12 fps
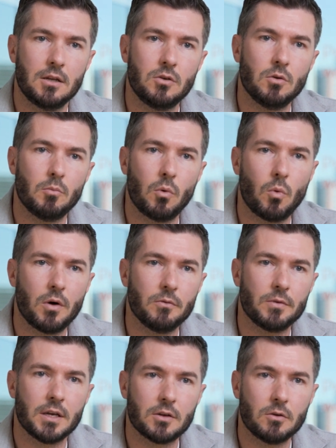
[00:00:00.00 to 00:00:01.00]
number one
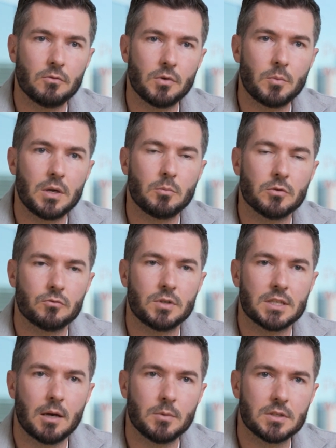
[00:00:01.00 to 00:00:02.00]
vehicle for people's
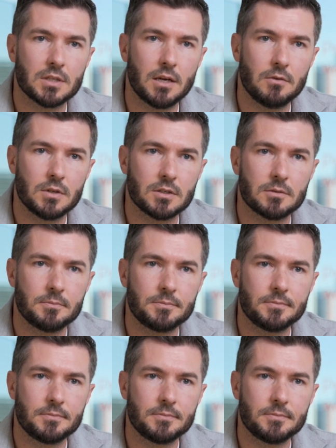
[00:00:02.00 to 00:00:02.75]
retirement savings.